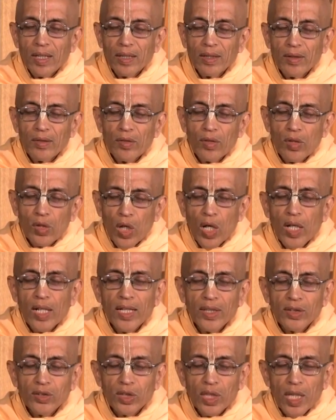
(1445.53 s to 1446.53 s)
uh,
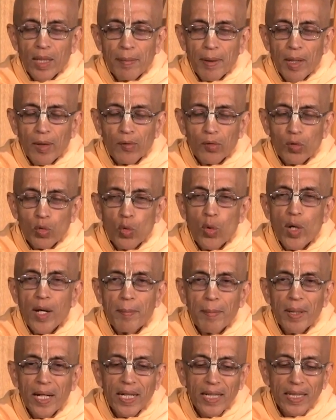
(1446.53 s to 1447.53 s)
knowledge about who
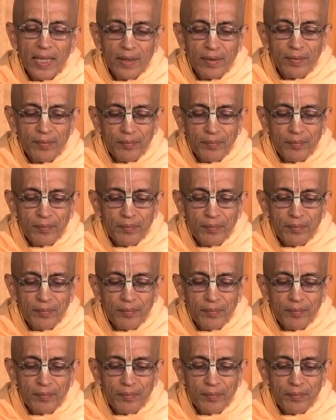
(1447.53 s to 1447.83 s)
am I.